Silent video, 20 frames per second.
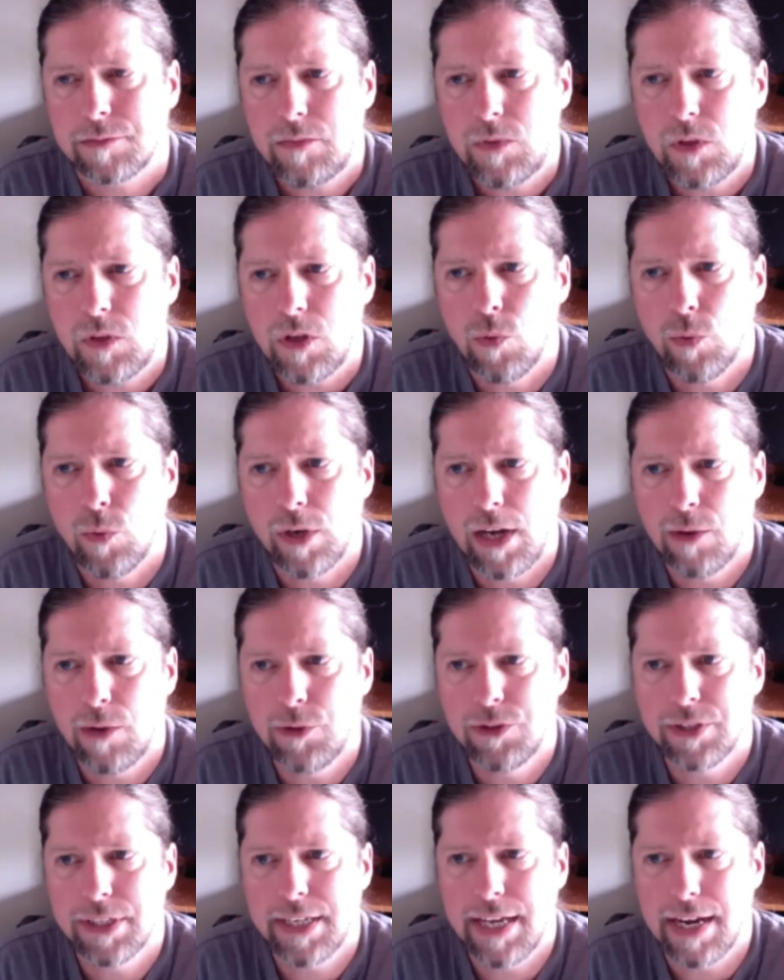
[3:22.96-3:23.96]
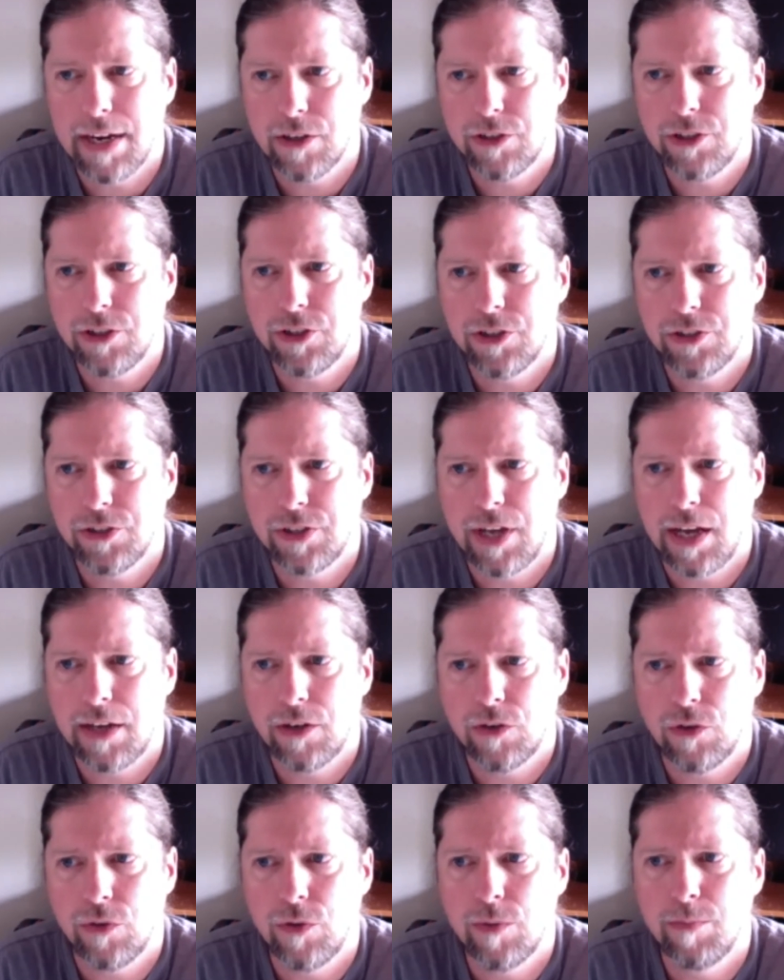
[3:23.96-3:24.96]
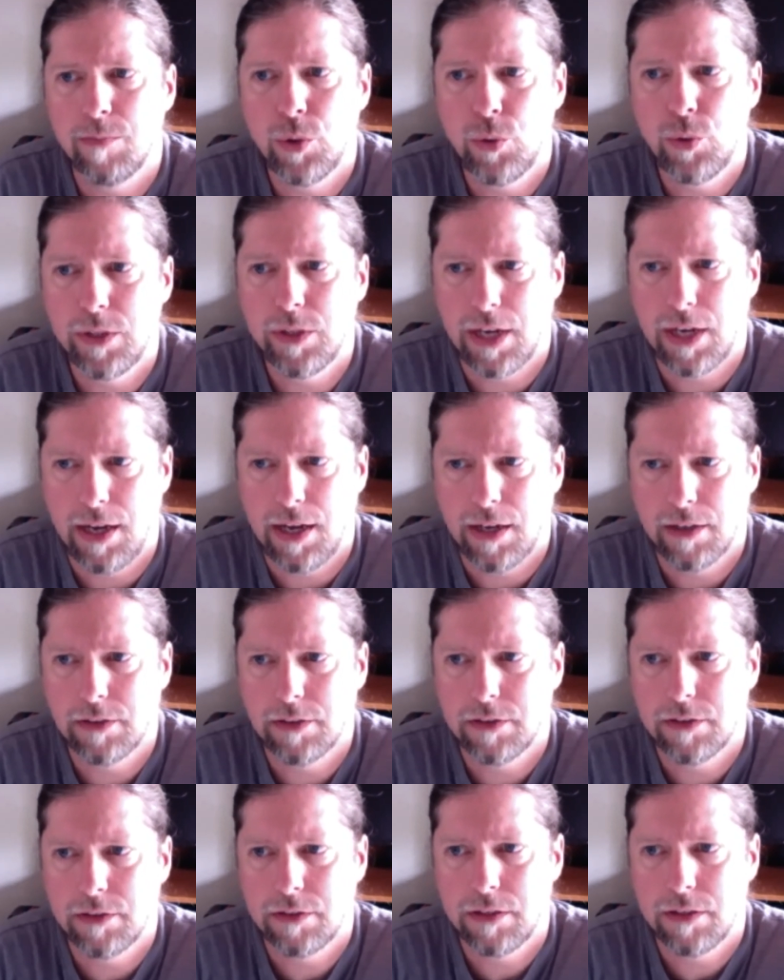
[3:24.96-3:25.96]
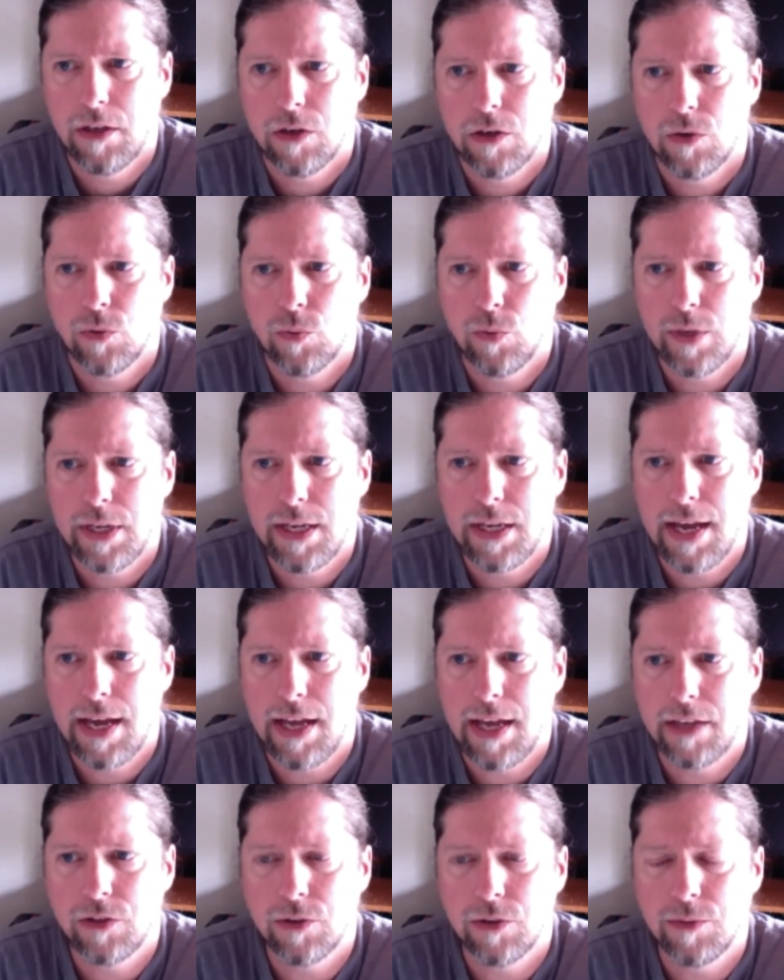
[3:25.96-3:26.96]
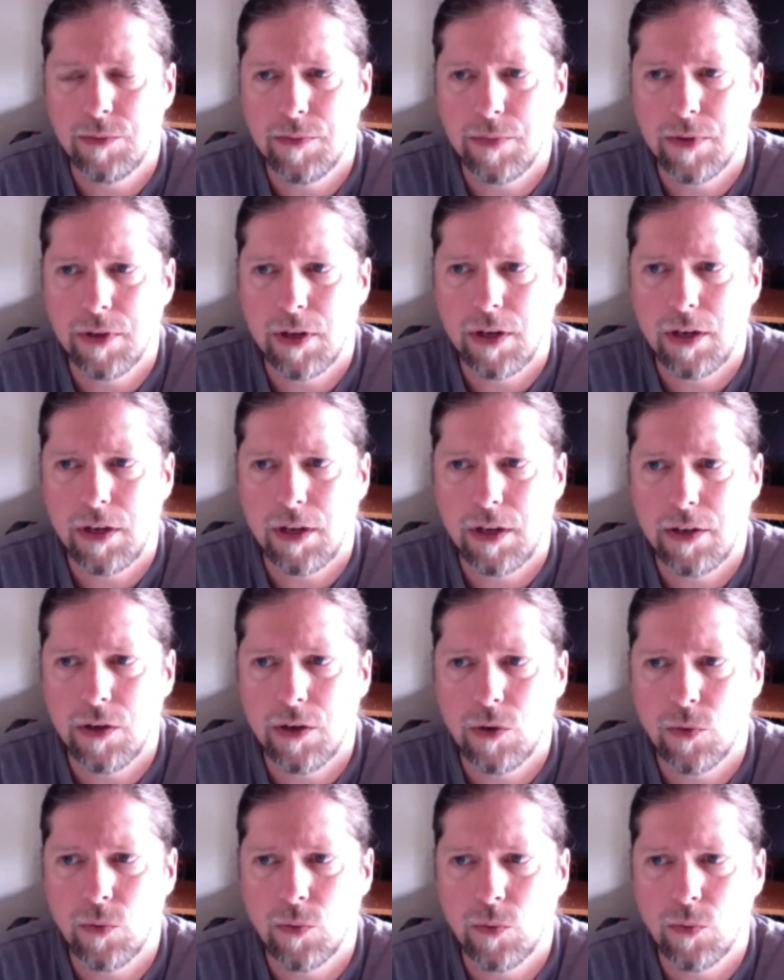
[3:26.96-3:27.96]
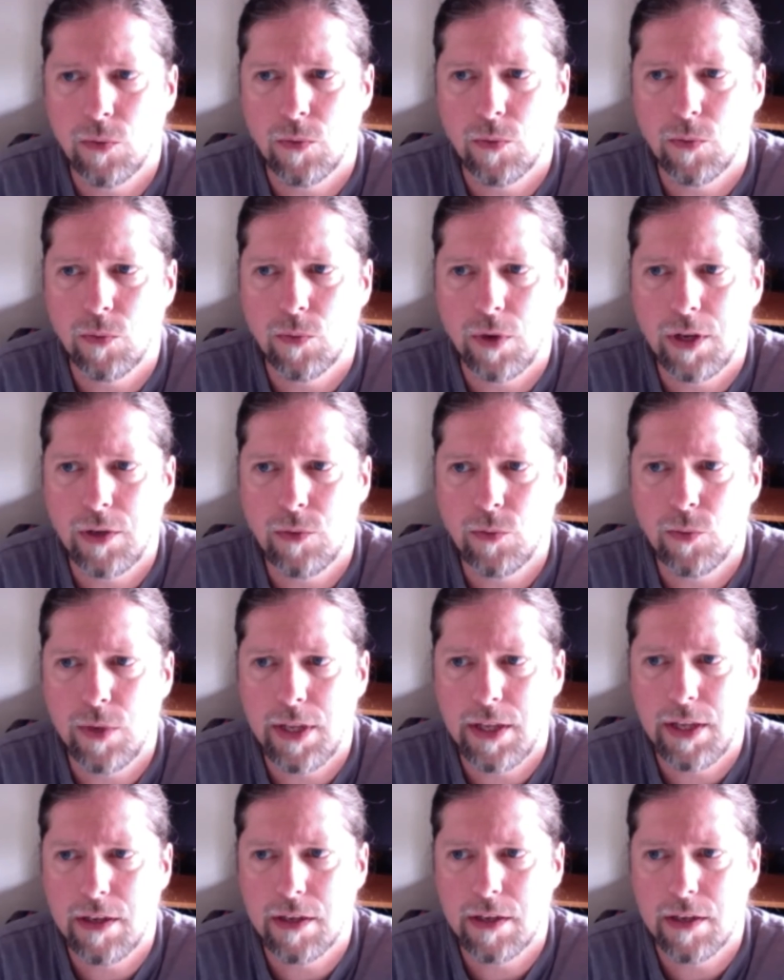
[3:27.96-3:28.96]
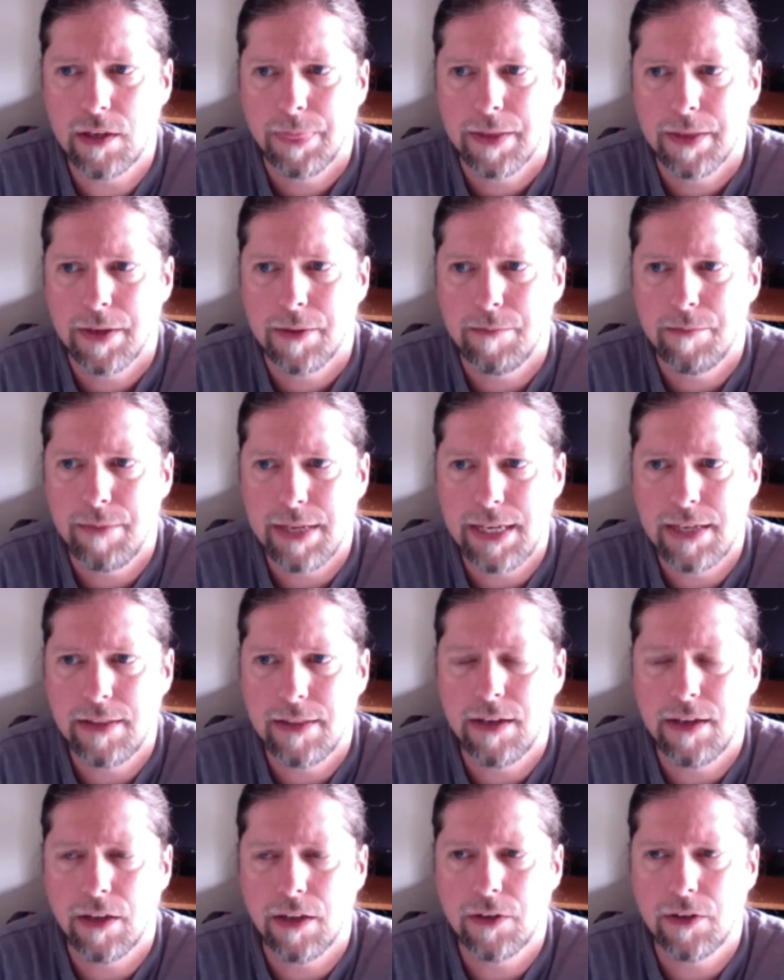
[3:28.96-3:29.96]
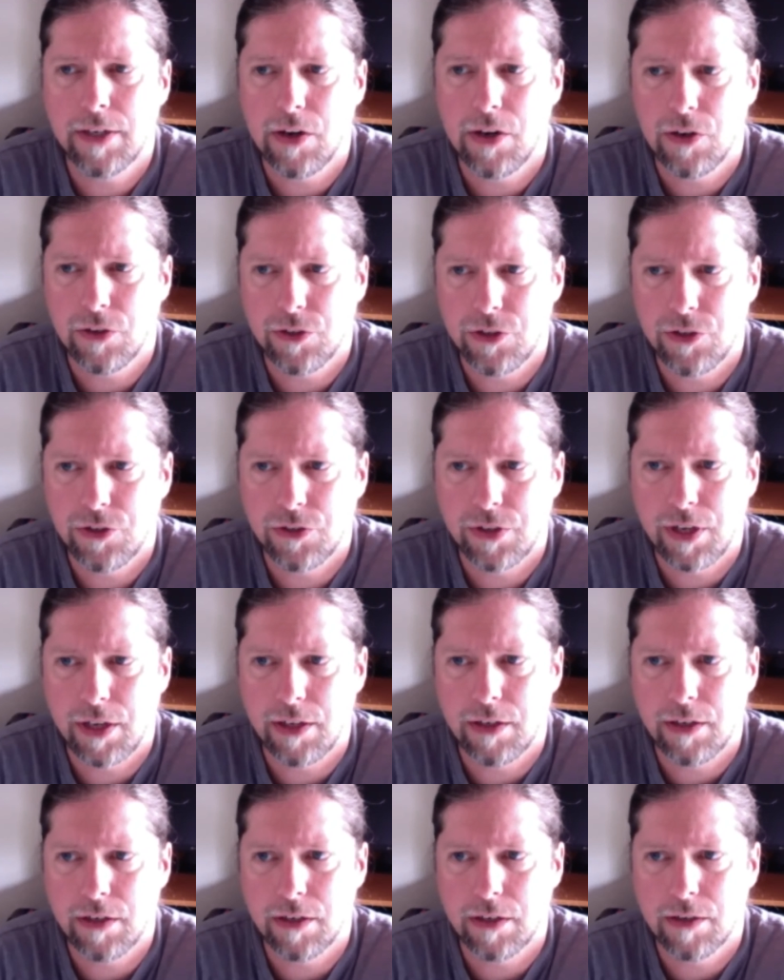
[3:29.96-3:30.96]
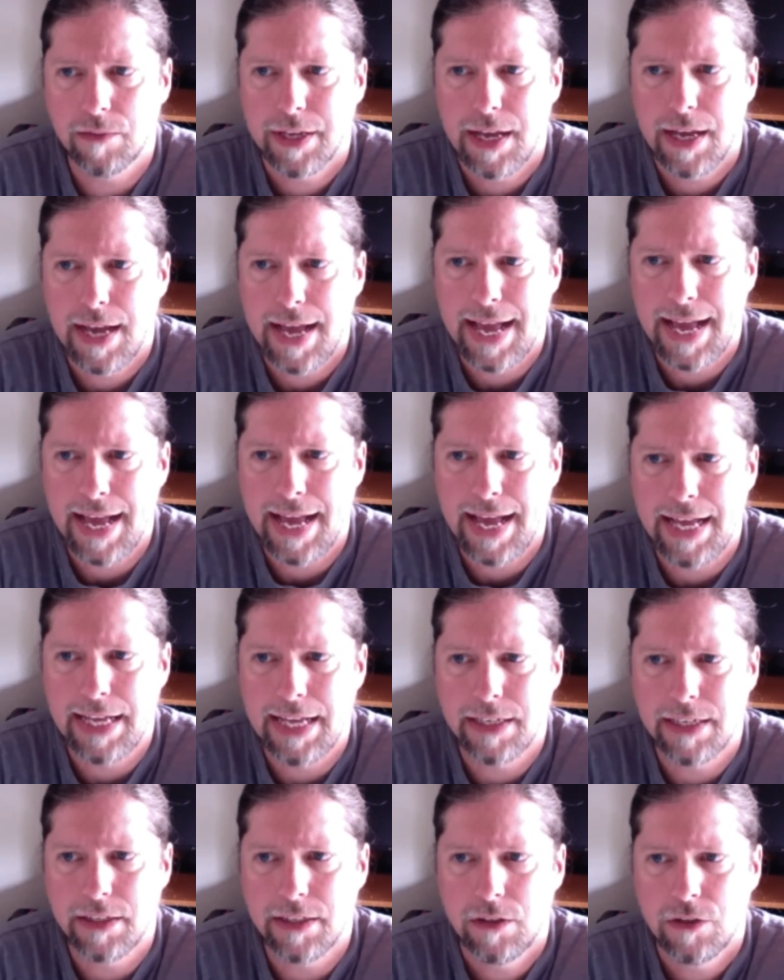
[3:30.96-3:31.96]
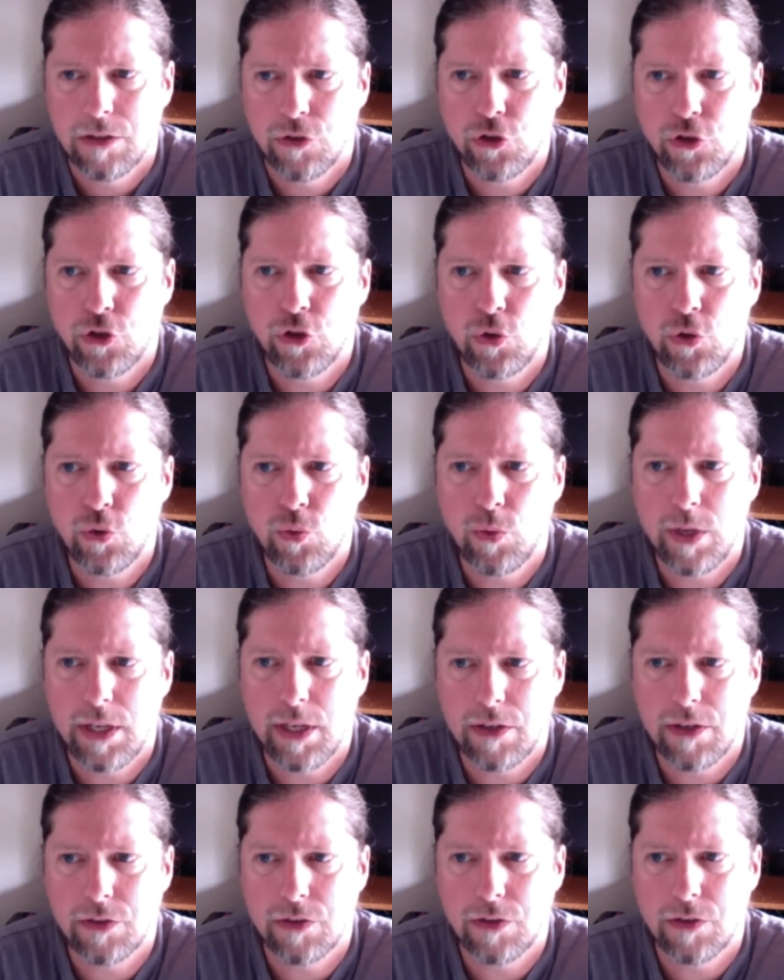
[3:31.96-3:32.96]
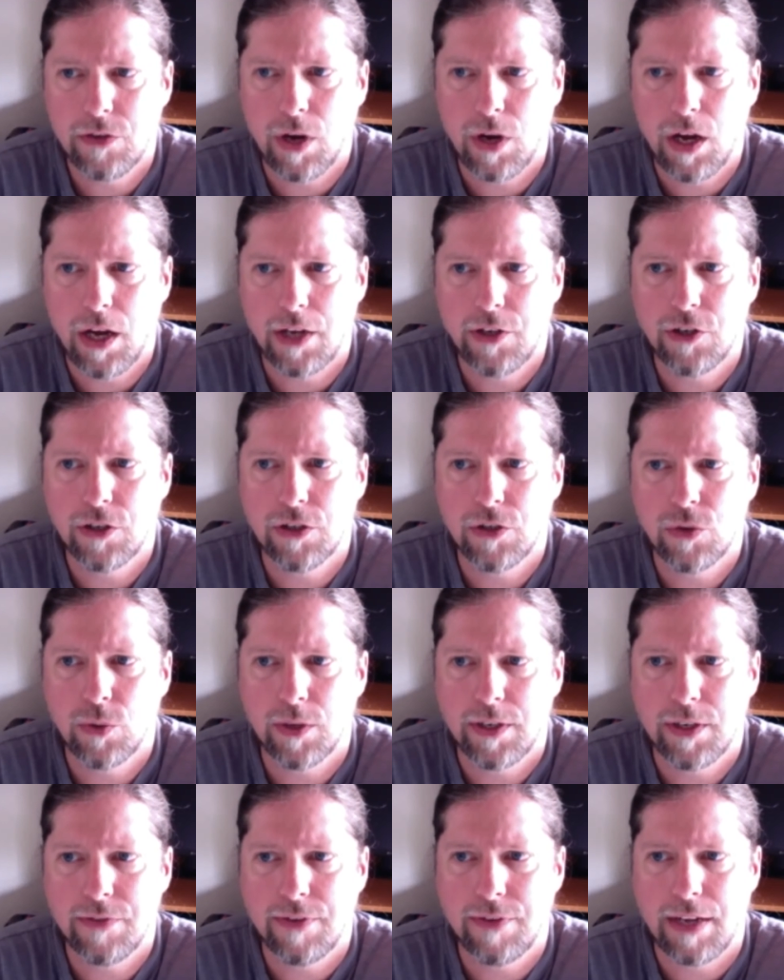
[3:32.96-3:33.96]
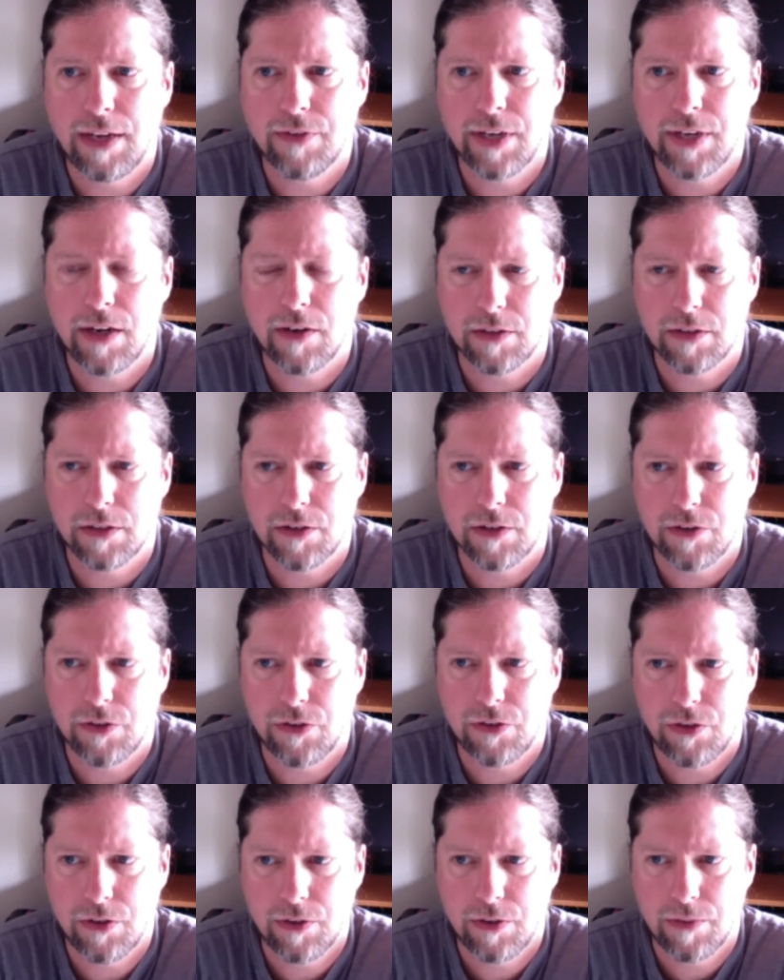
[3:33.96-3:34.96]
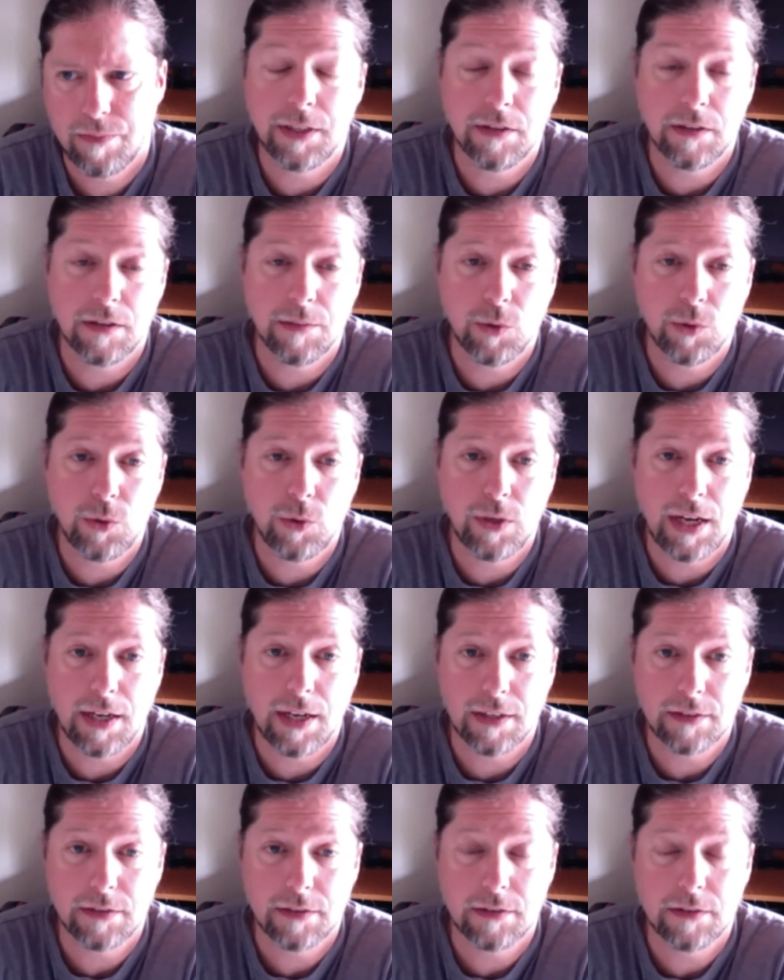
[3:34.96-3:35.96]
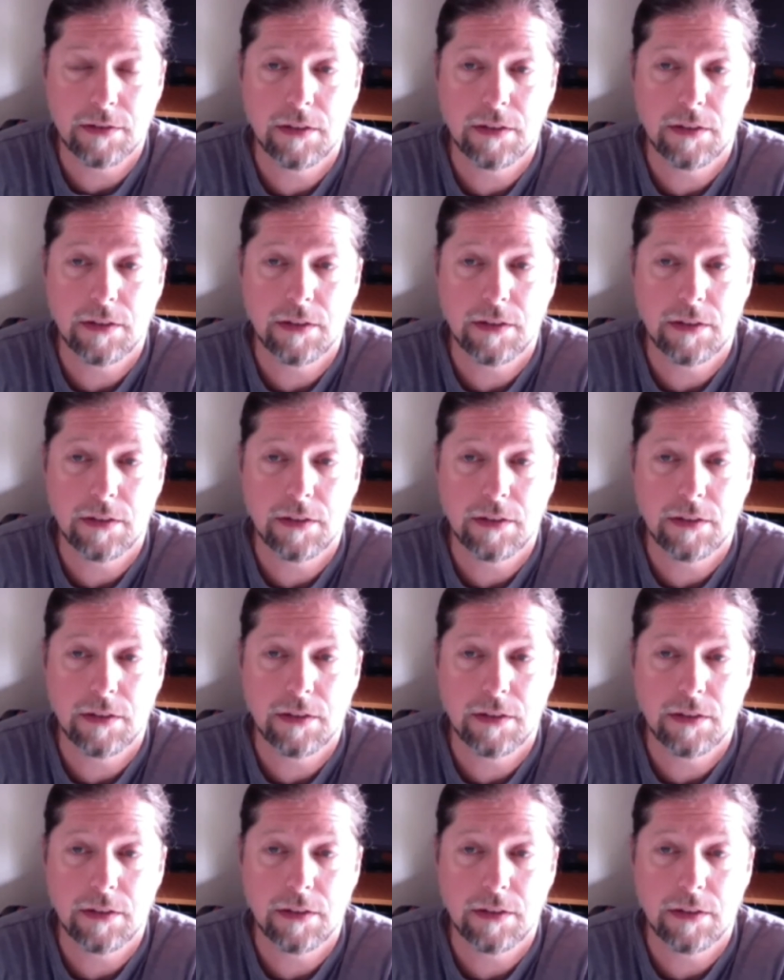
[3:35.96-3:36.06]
When I was a character designer on the Boondocks, we had I know 1 week, me and the other character designer had 2 weeks to do 125 characters. The Boondocks,